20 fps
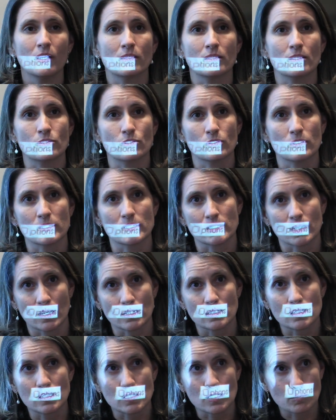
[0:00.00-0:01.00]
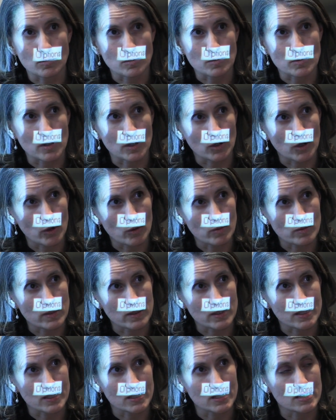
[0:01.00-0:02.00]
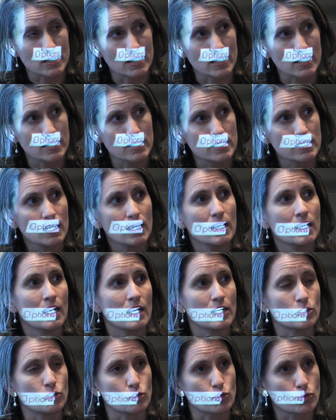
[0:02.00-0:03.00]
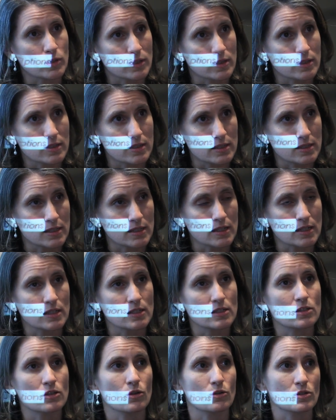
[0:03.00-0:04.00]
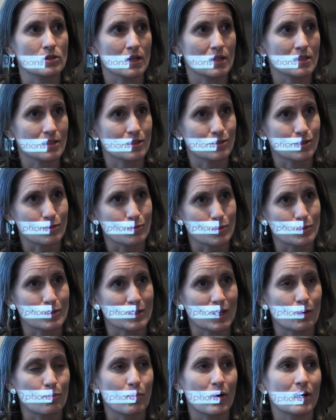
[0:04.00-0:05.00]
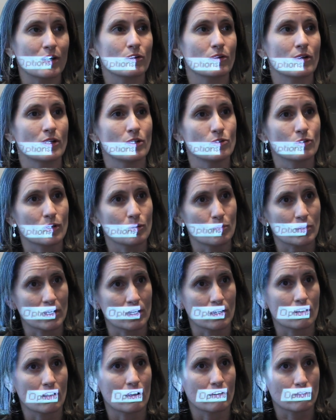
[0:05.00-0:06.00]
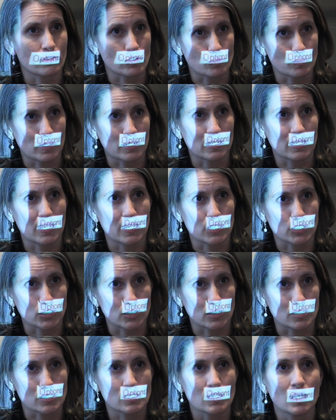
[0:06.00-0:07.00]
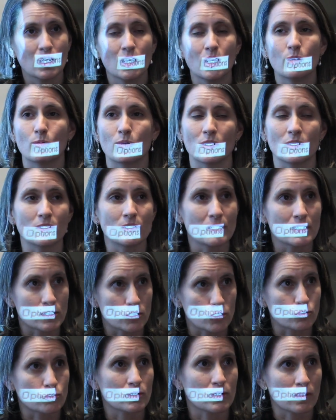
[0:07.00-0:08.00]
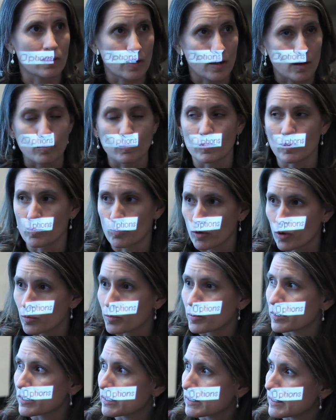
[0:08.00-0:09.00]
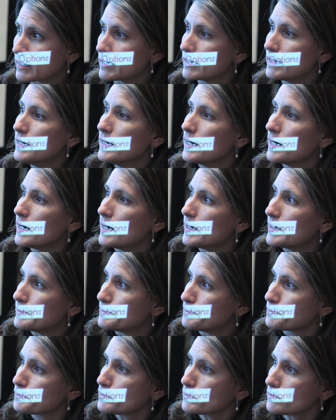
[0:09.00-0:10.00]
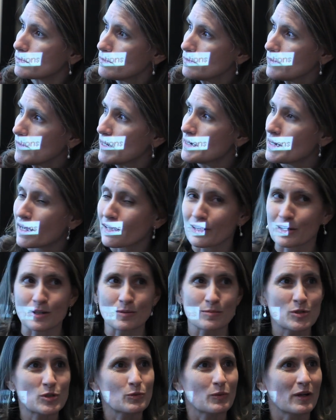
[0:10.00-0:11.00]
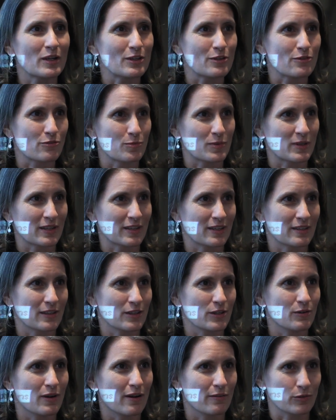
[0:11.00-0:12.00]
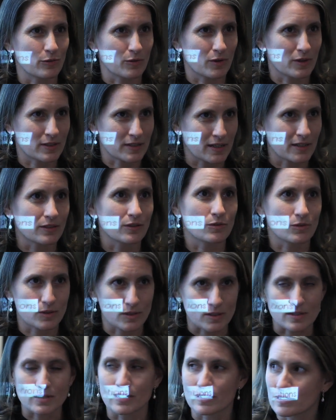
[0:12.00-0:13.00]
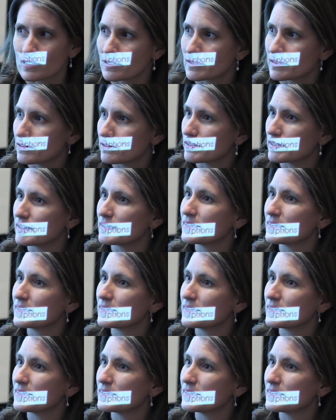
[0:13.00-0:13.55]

These are the signs and symptoms that go with this disease. As you treat the disease, those signs and symptoms get better and you can peel off those medications. But you need to treat them appropriately, not let them sway you from thinking that you have the wrong diagnosis necessarily.